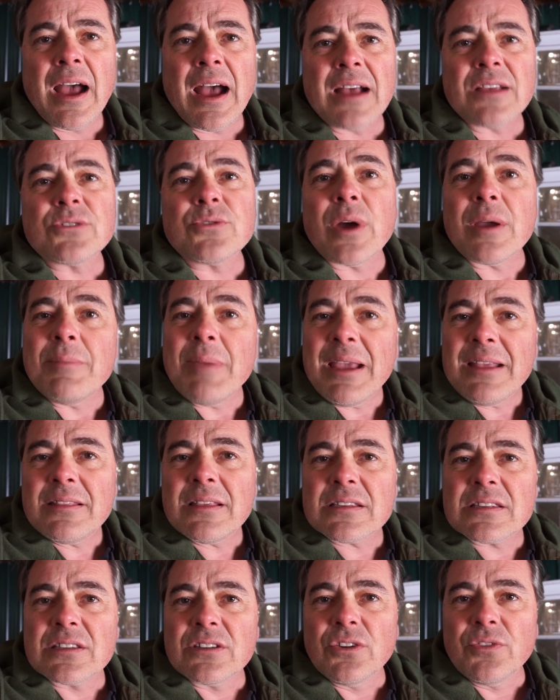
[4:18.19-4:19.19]
So I made
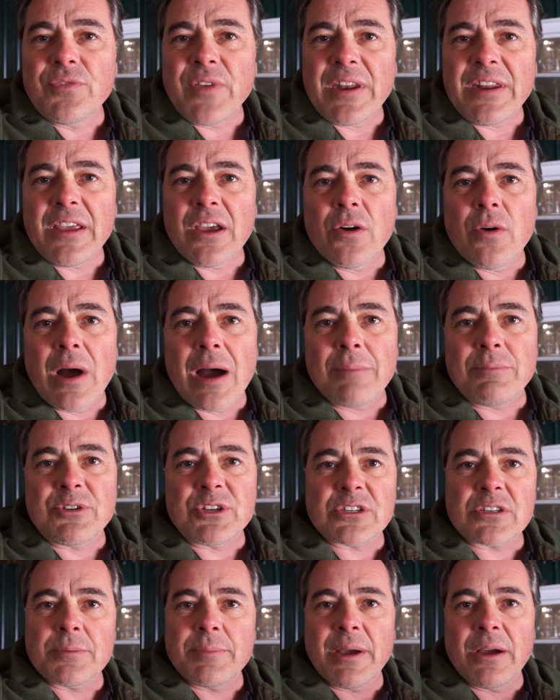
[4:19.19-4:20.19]
this little video up
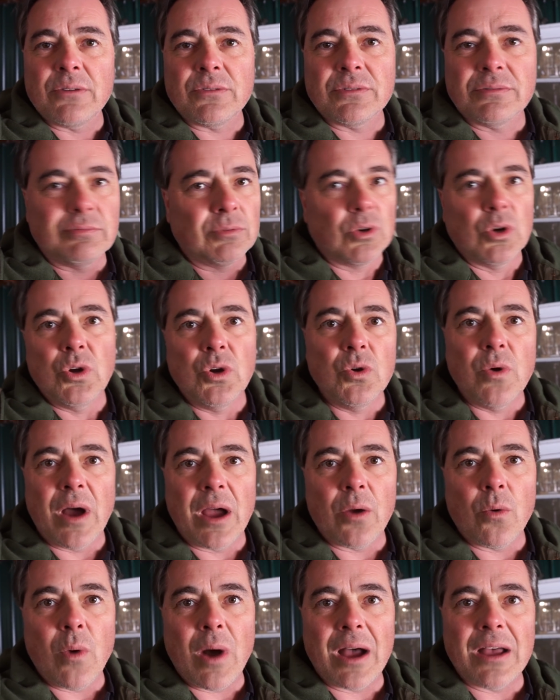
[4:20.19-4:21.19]
just about who
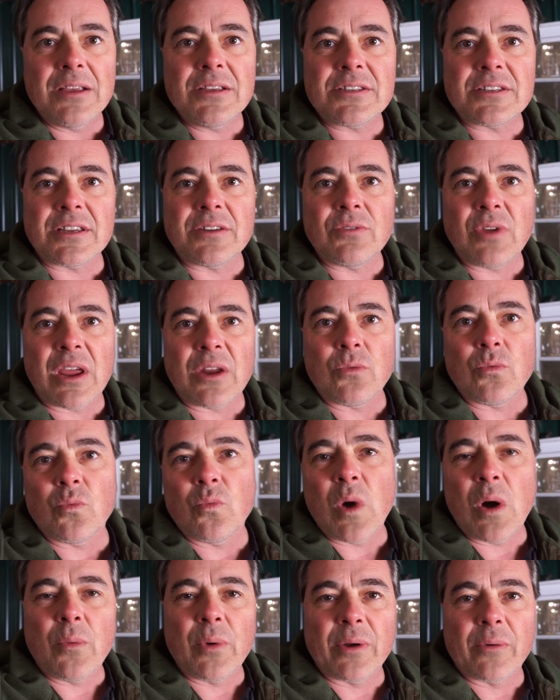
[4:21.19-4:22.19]
I was and
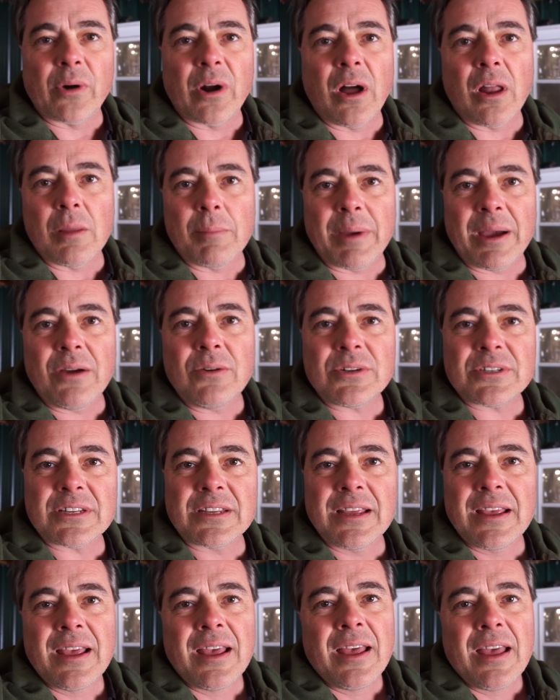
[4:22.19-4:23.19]
what we were all about.
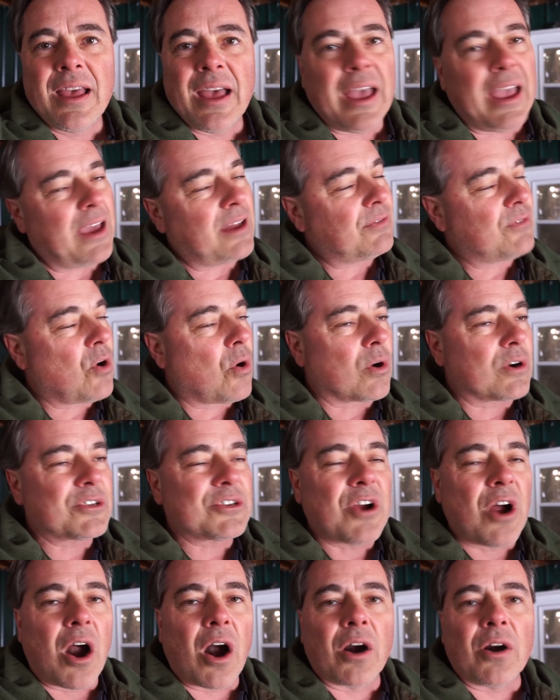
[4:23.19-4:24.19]
And of course,
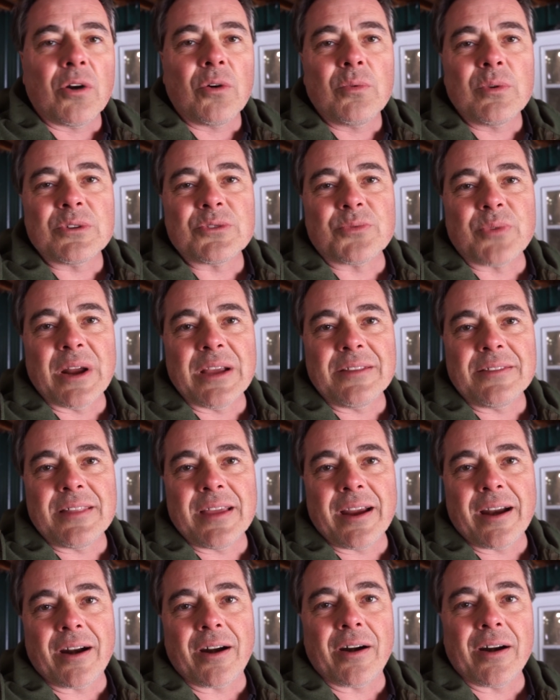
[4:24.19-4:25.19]
Carl was right
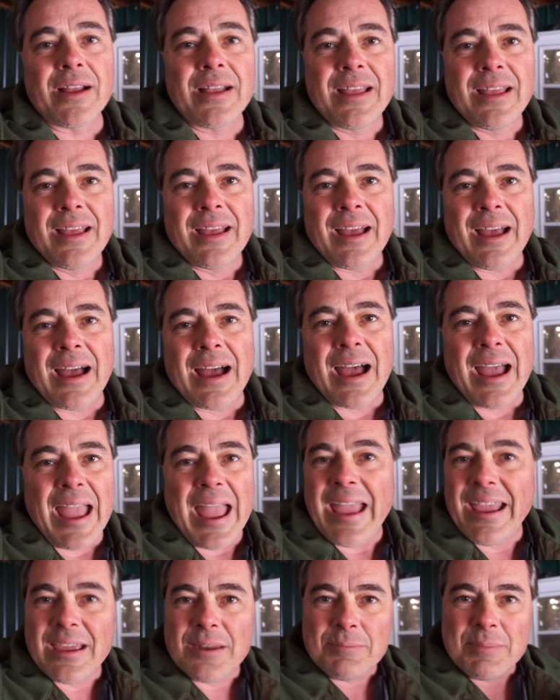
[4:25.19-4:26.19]
there,
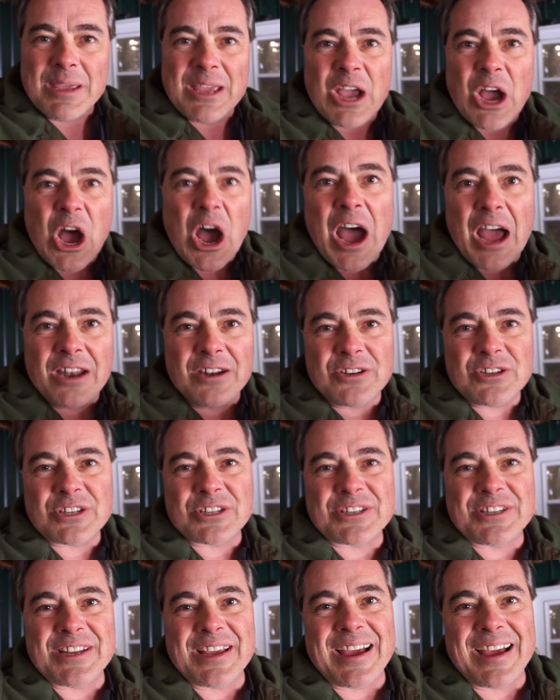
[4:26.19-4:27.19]
egging me on,
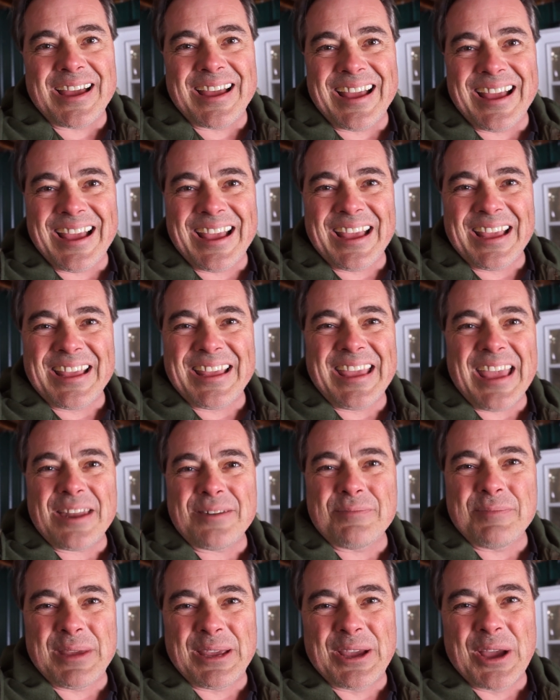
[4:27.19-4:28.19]
just
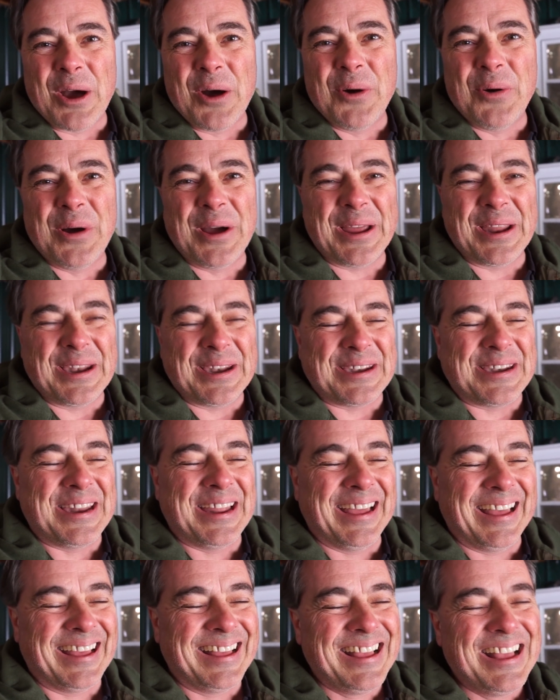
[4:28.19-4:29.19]
getting me going.
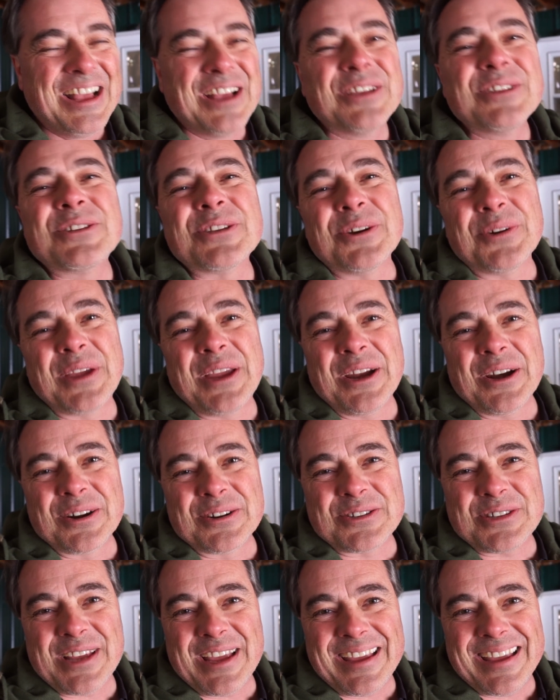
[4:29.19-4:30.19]
So
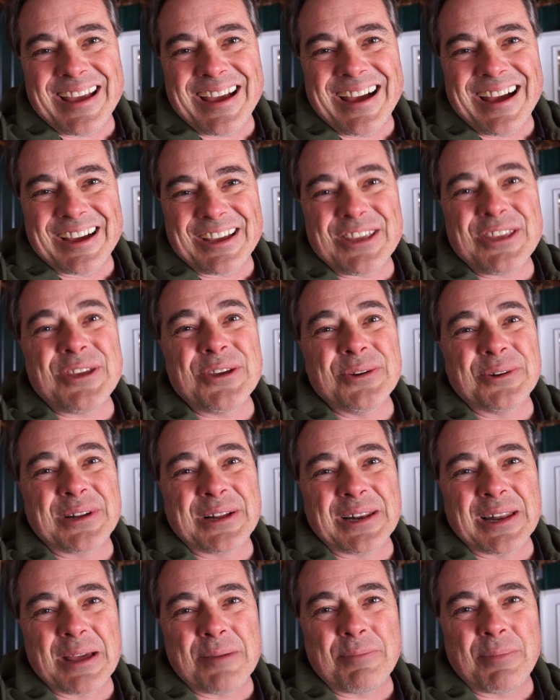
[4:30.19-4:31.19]
here's a cute
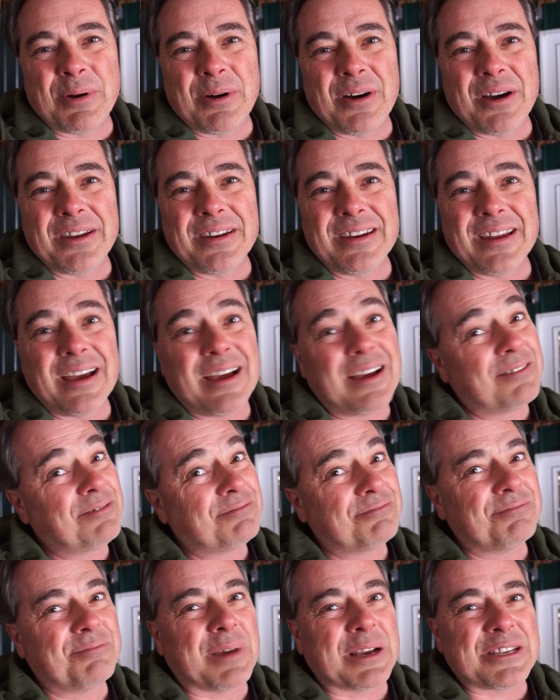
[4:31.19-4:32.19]
clip on
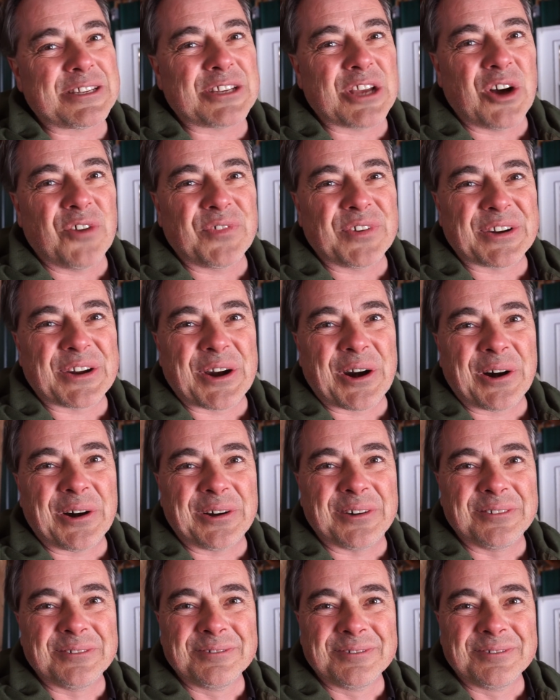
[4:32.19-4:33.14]
myself and Carl.